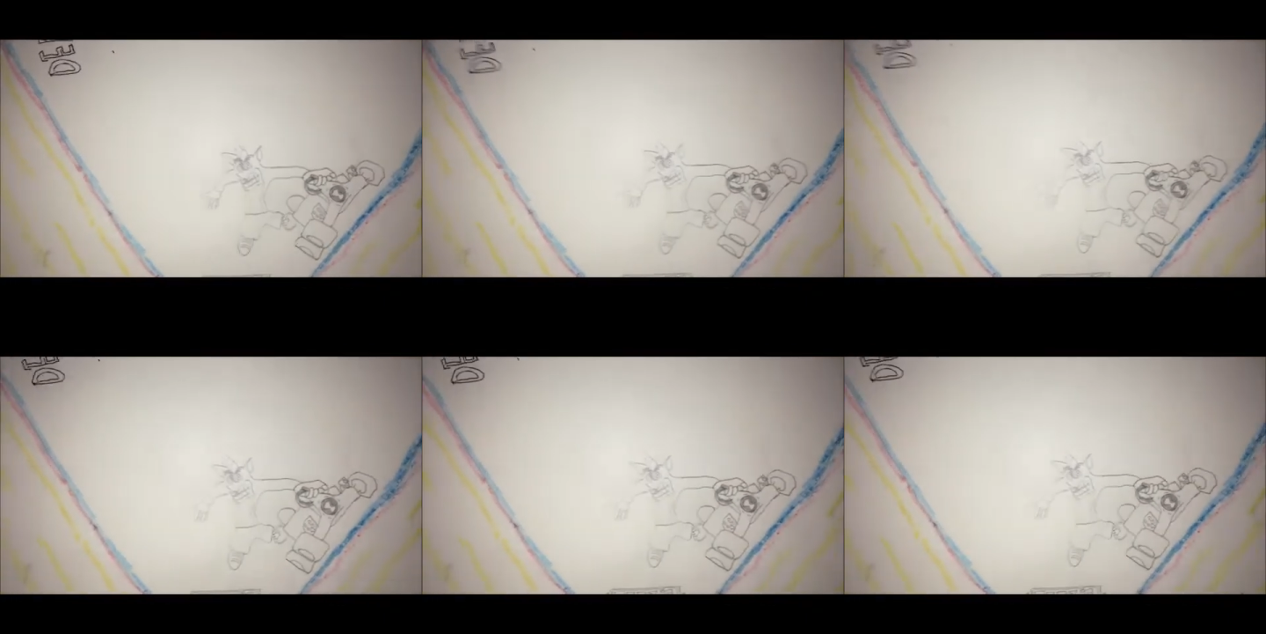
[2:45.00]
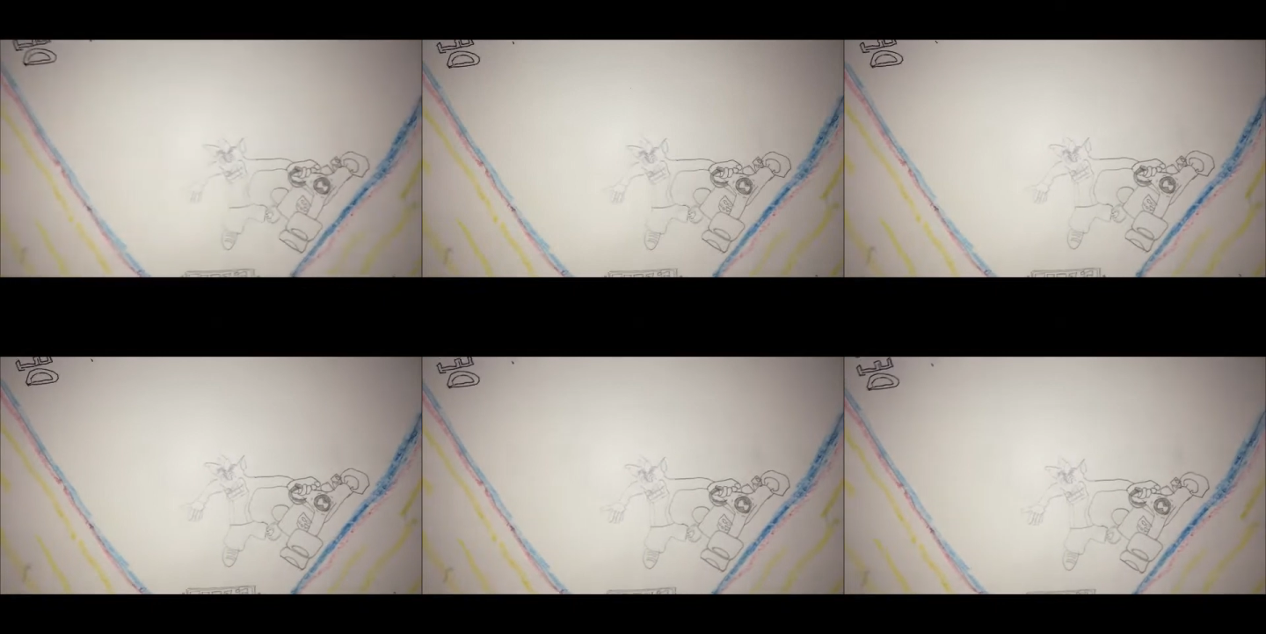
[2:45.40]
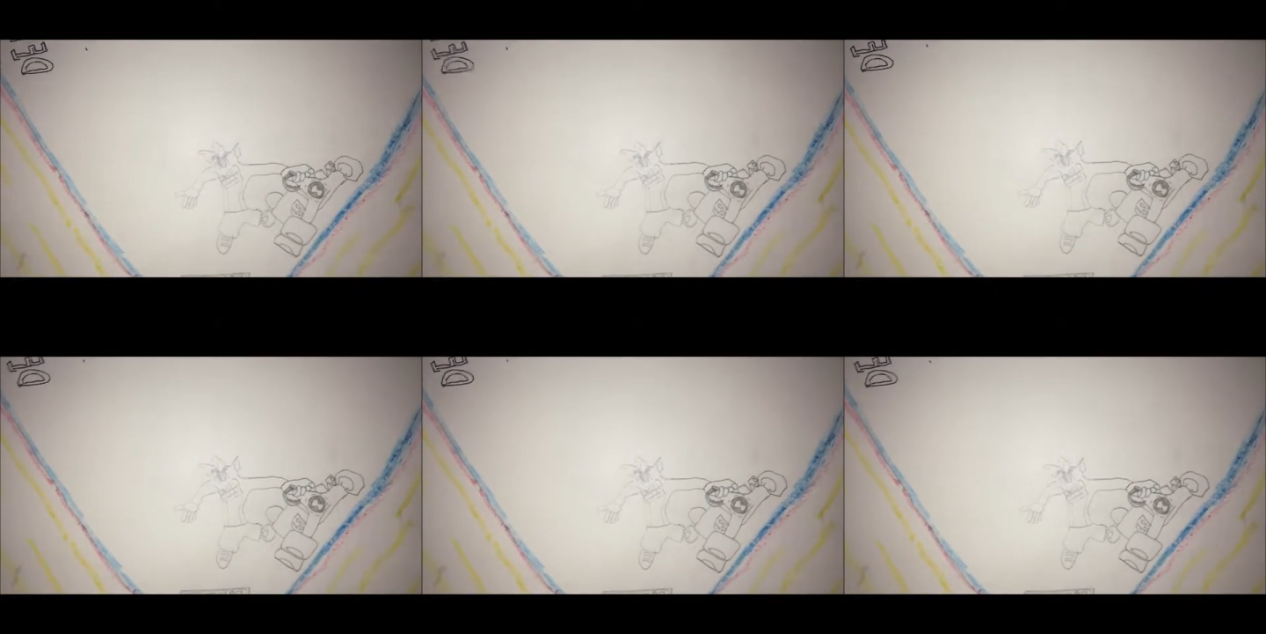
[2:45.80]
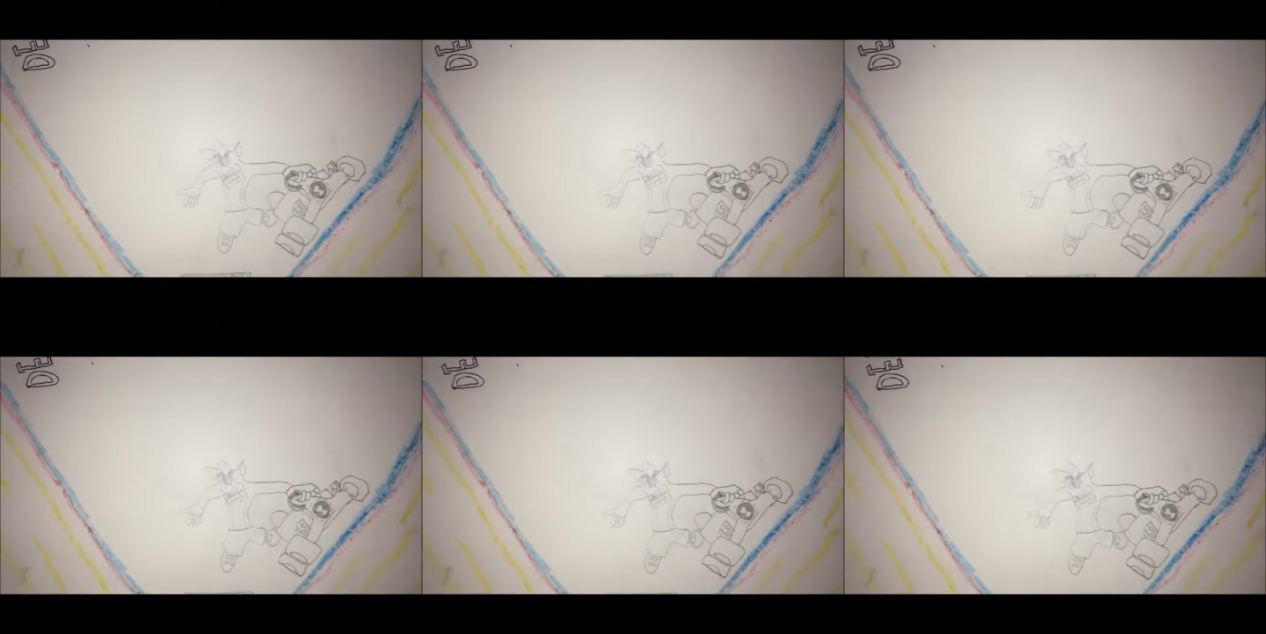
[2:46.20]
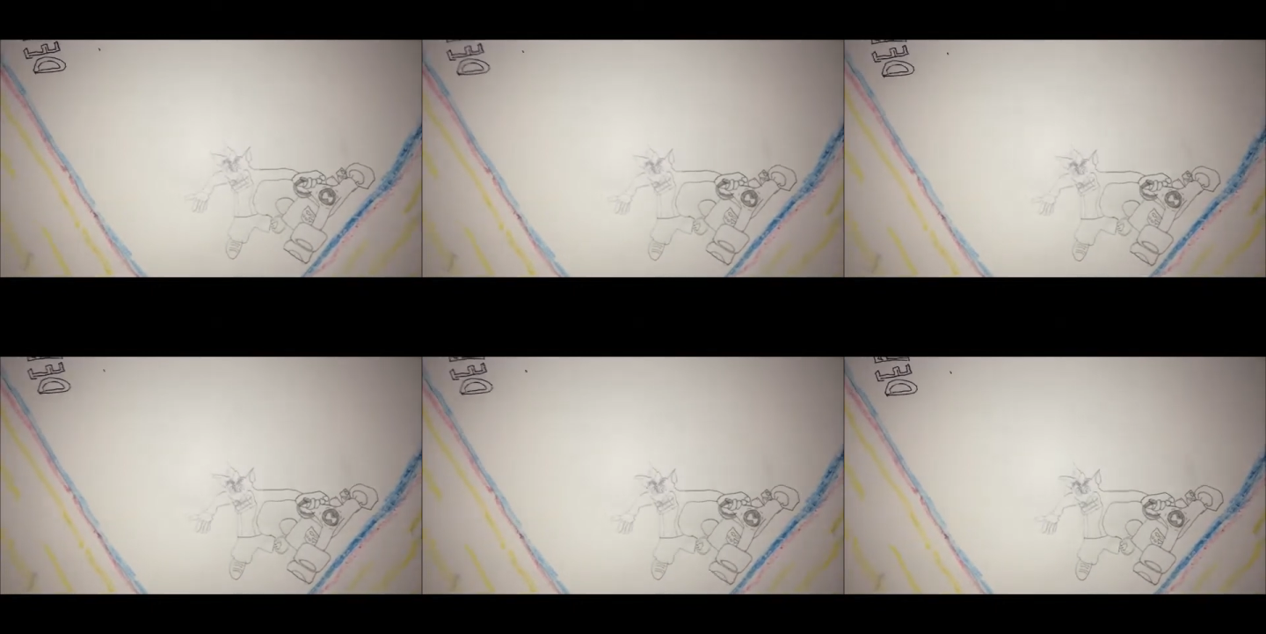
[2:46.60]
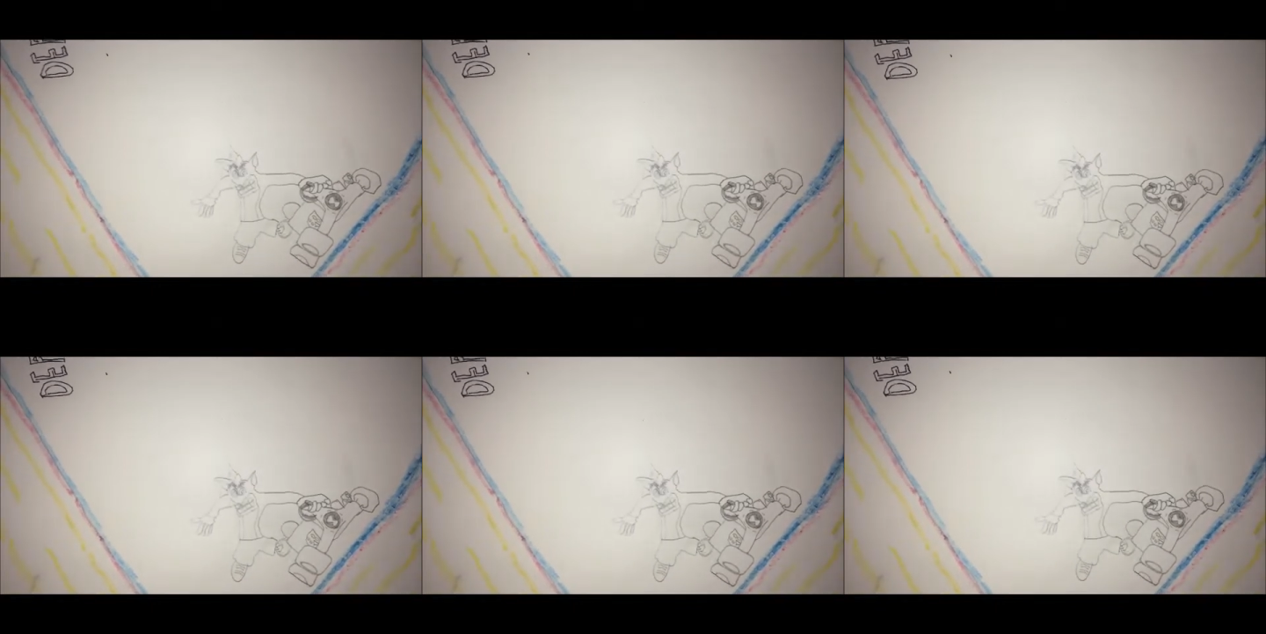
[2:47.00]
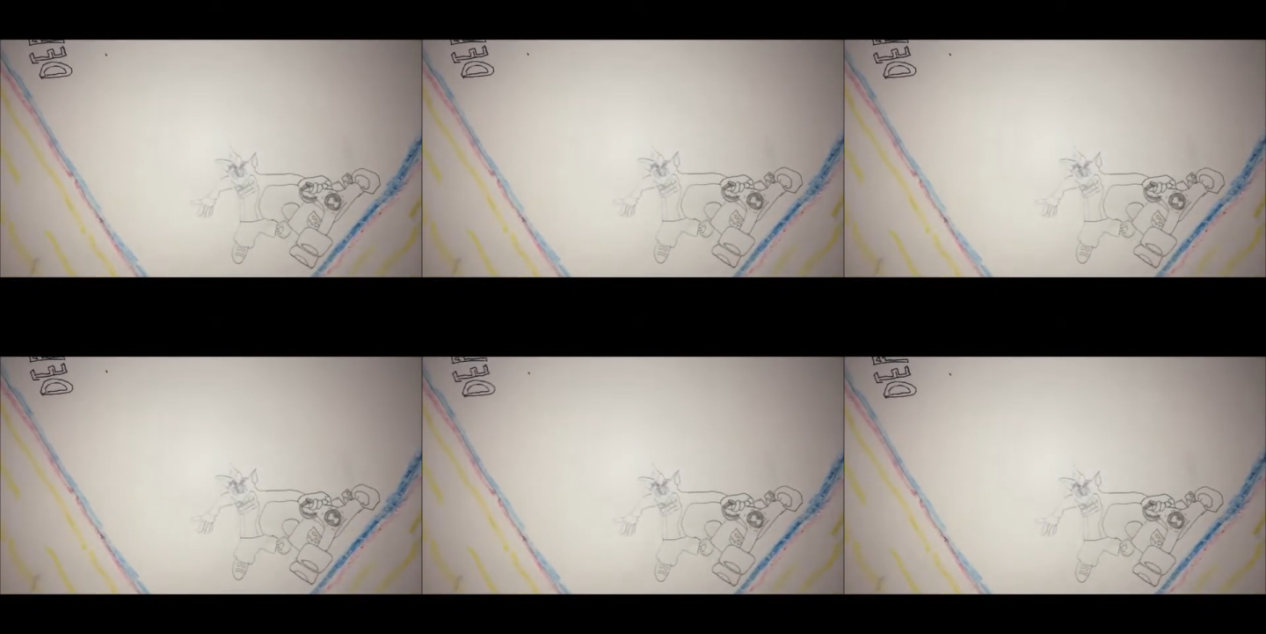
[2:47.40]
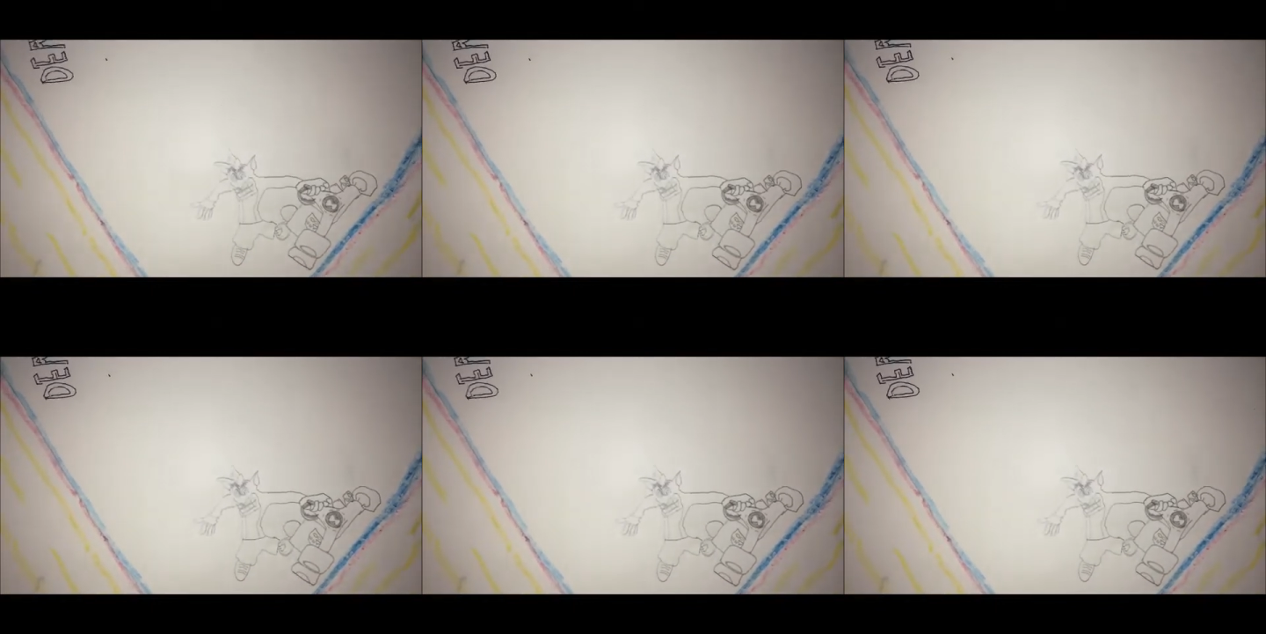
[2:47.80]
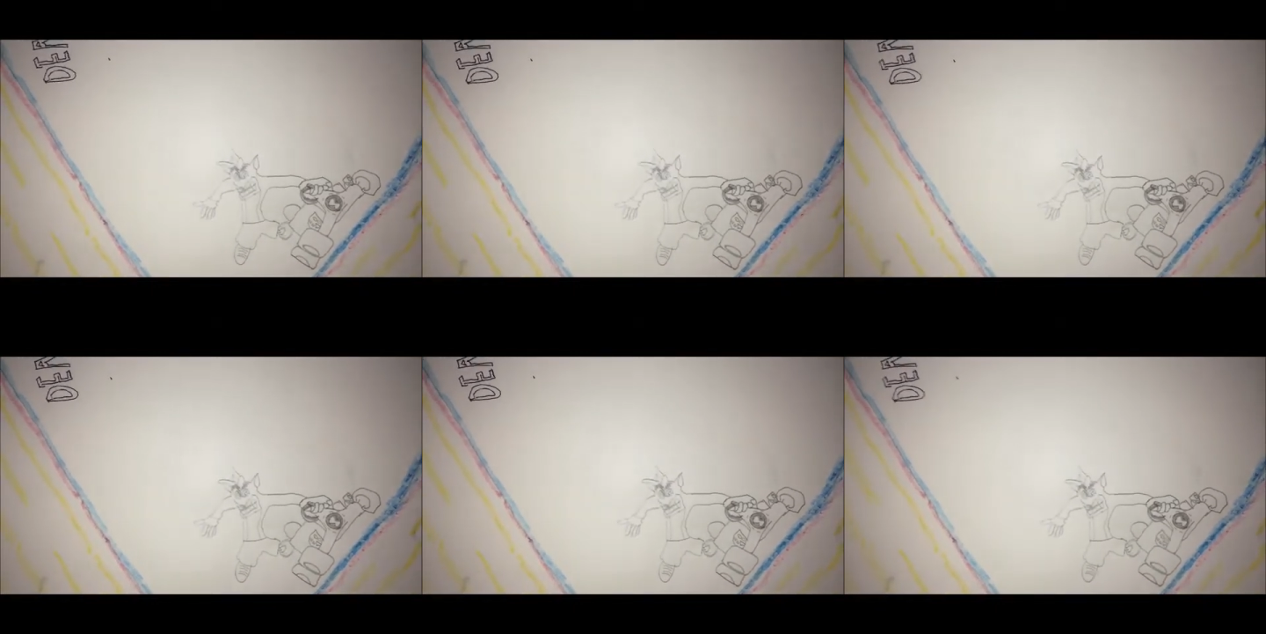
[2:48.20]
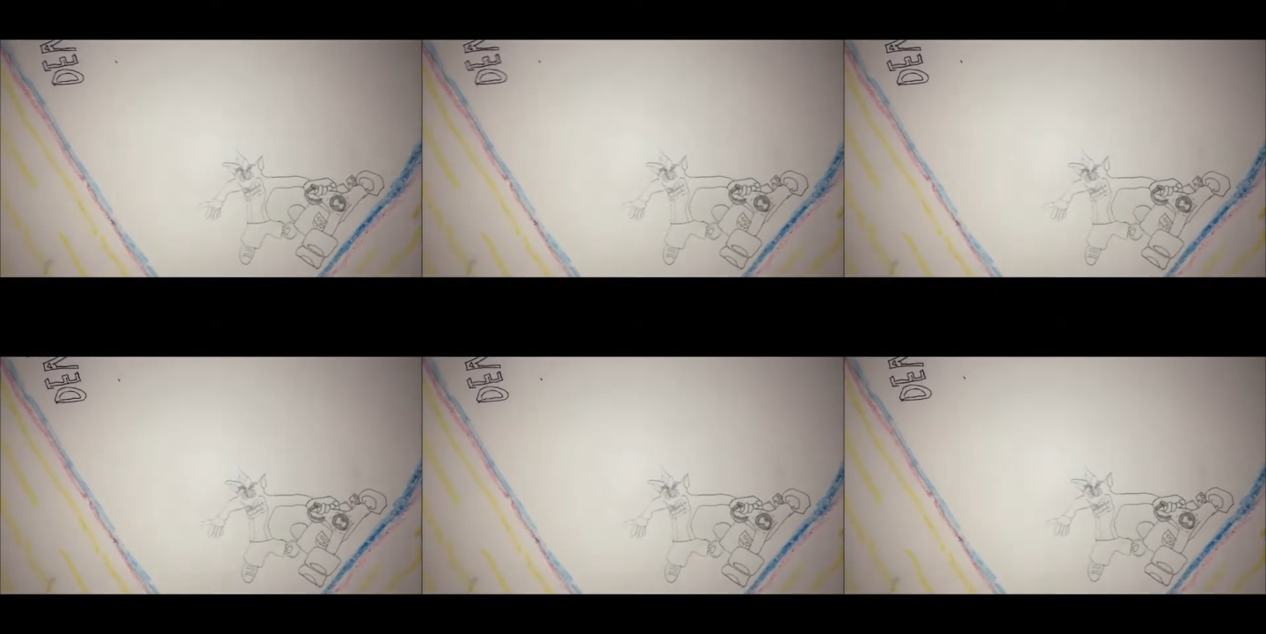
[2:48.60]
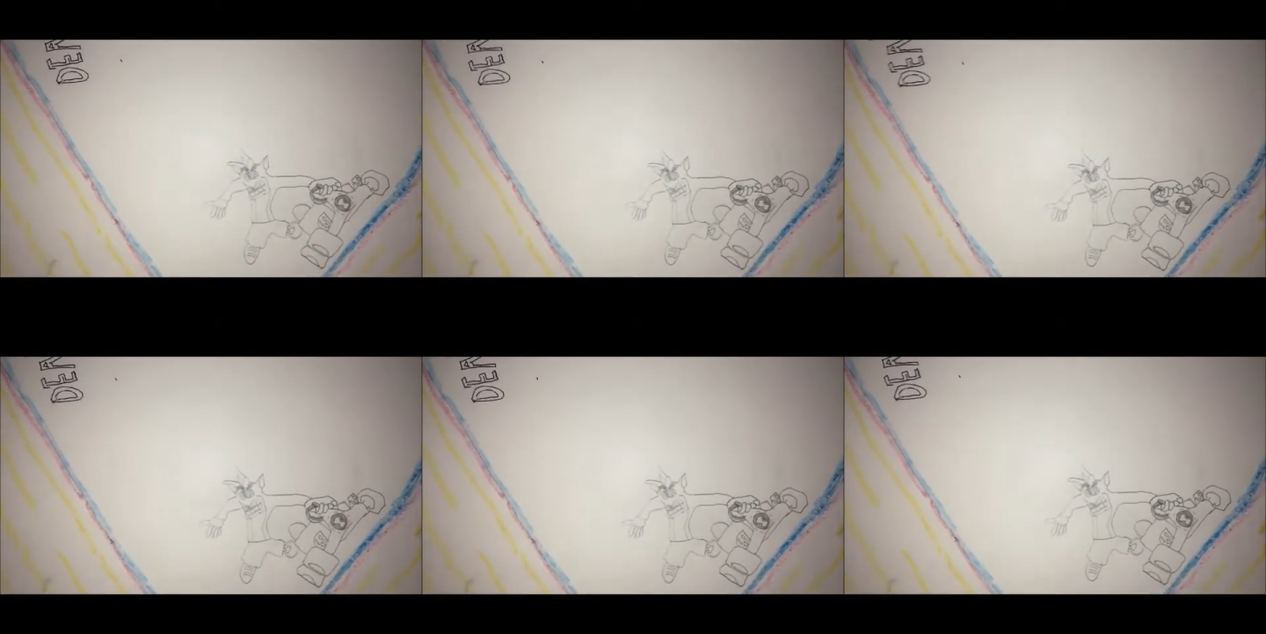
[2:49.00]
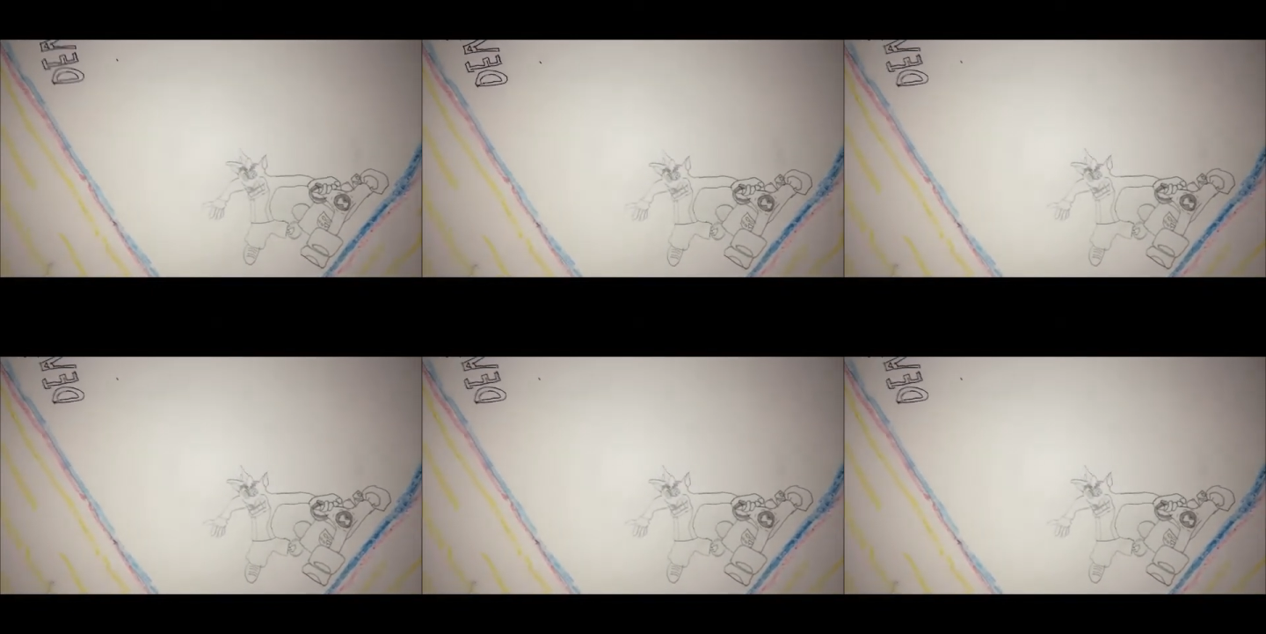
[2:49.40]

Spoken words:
Nobody's mouth can be seen.